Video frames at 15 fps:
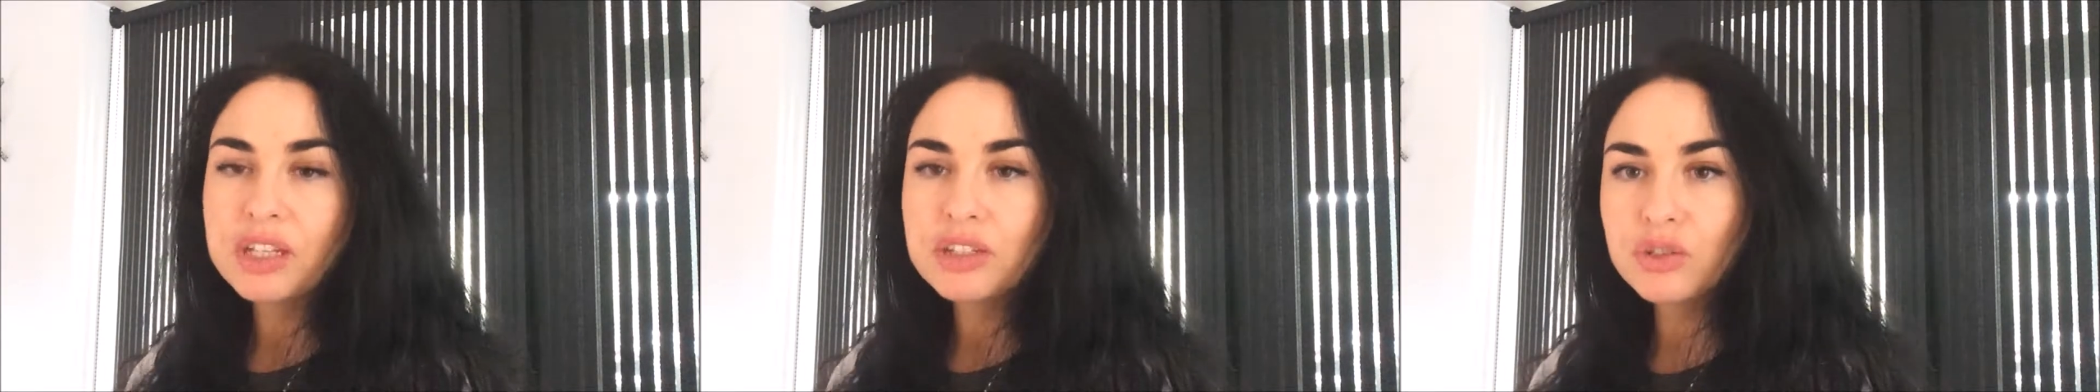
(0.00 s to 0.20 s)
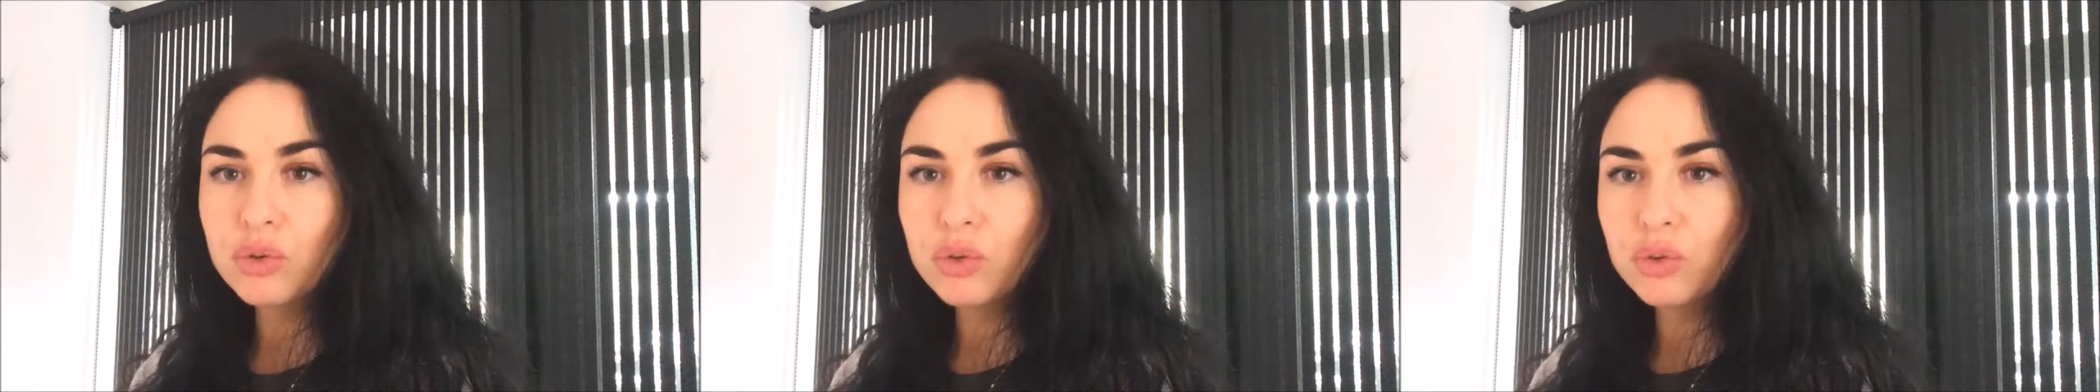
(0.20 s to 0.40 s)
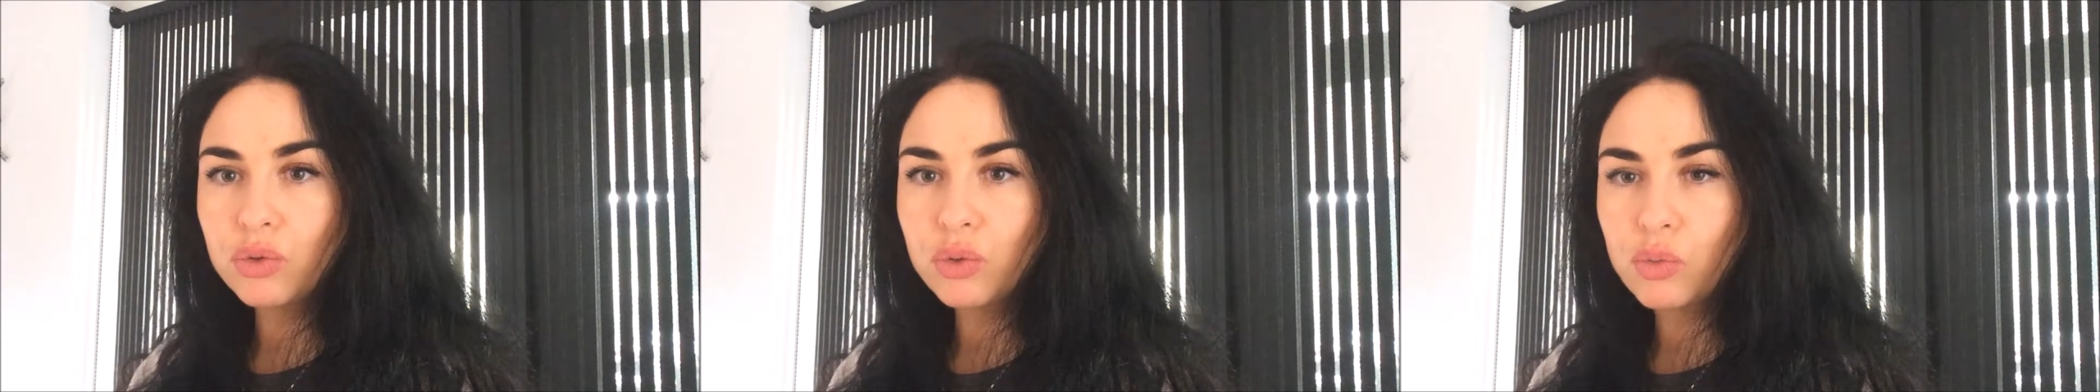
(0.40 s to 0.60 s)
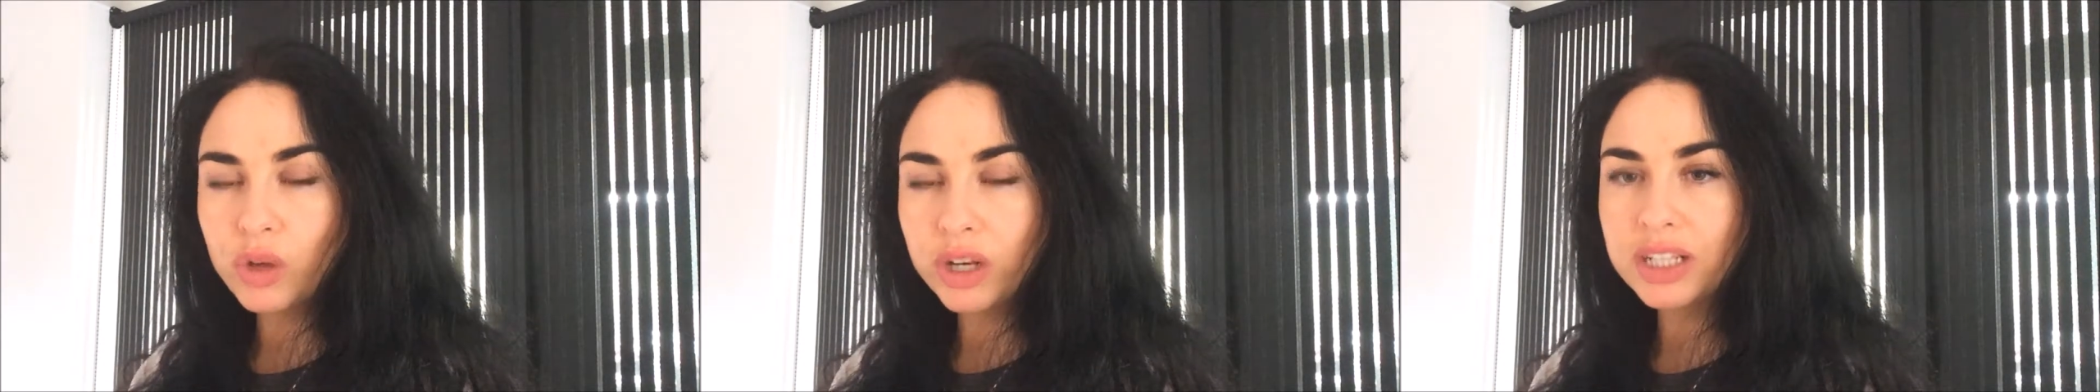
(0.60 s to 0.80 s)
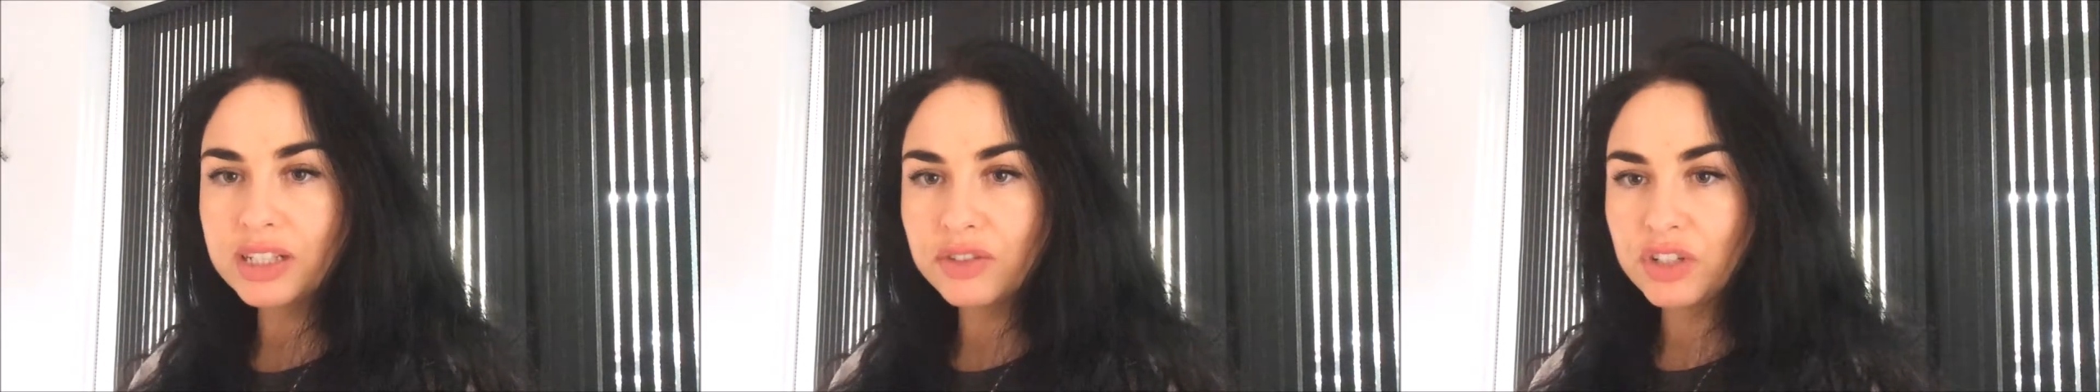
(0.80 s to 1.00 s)
So
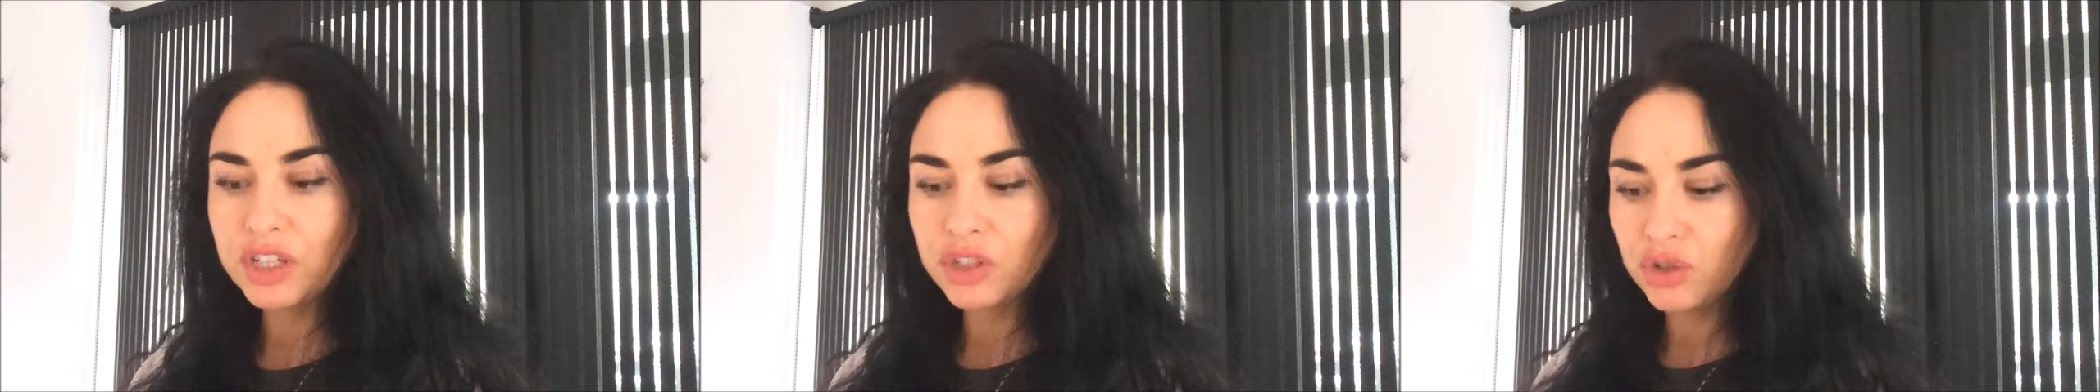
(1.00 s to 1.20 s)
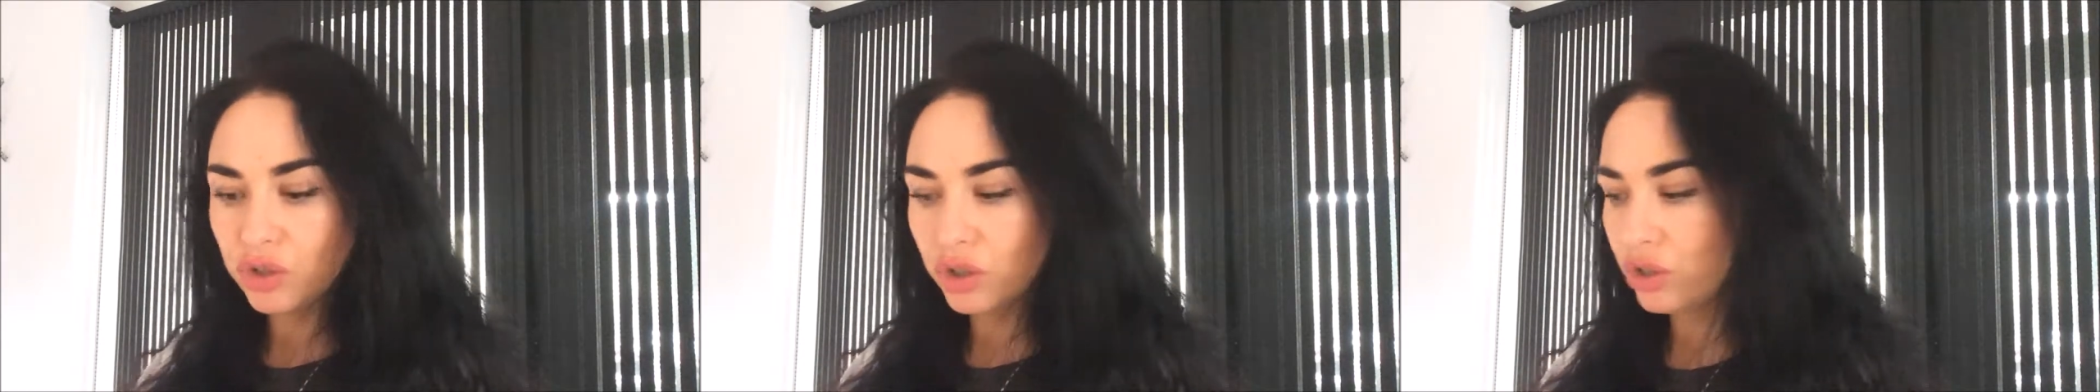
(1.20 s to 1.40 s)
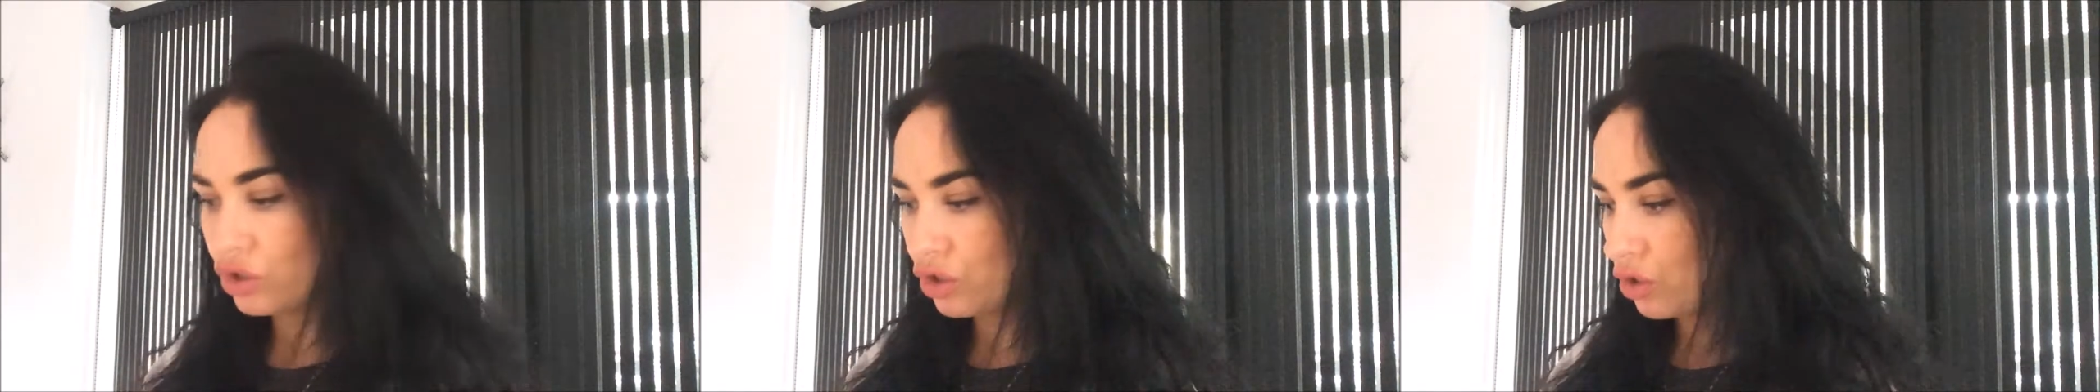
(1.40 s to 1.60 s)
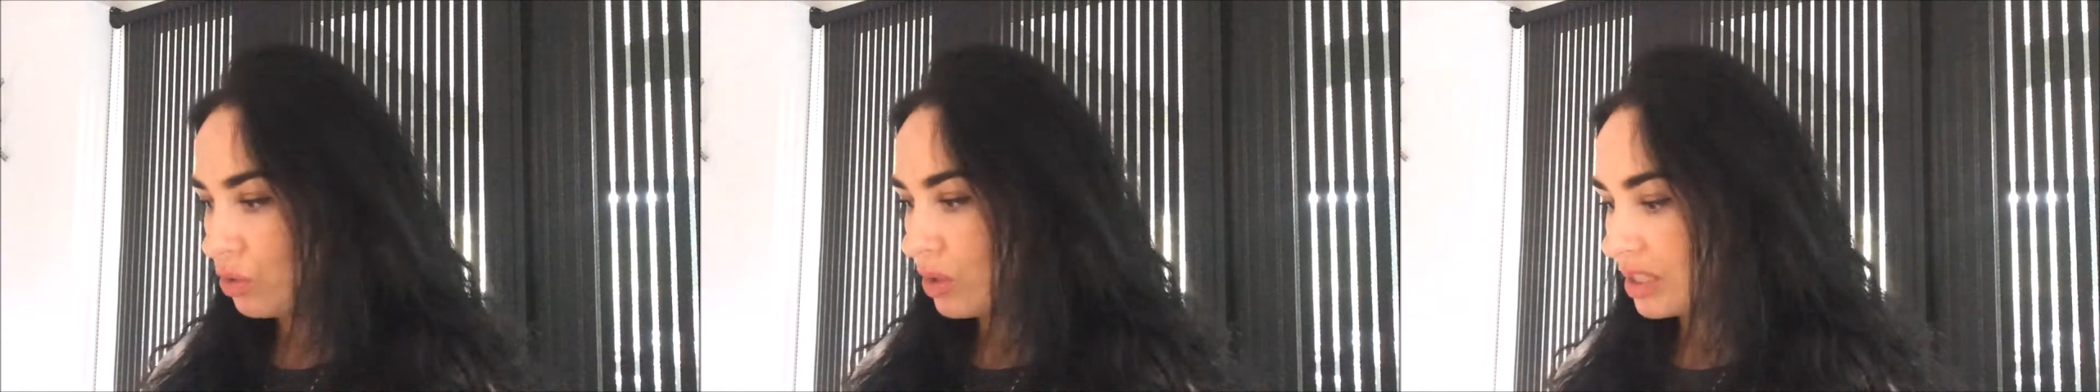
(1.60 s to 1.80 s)
one activity that you can do